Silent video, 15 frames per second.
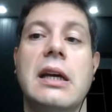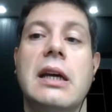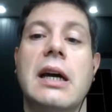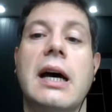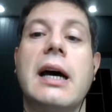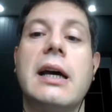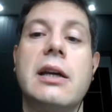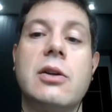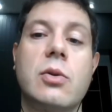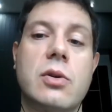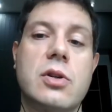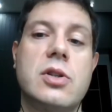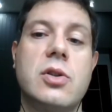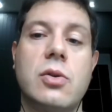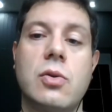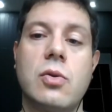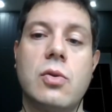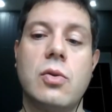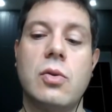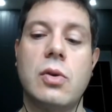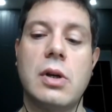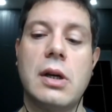uh, in order
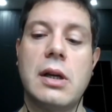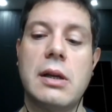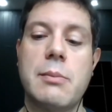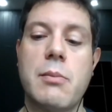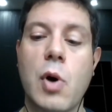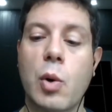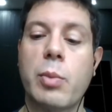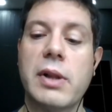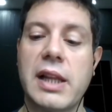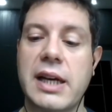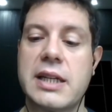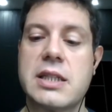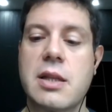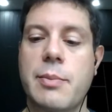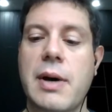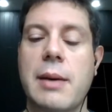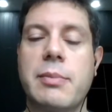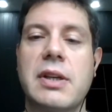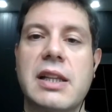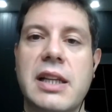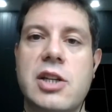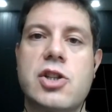to mobilize the
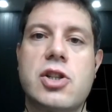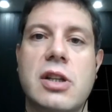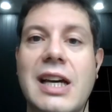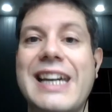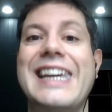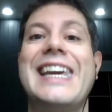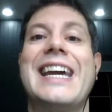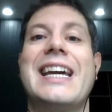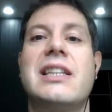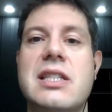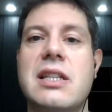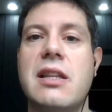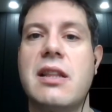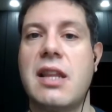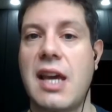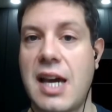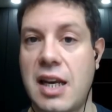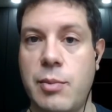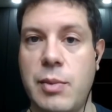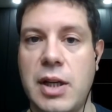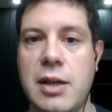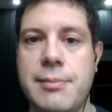population against the
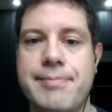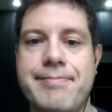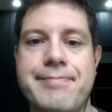enemy.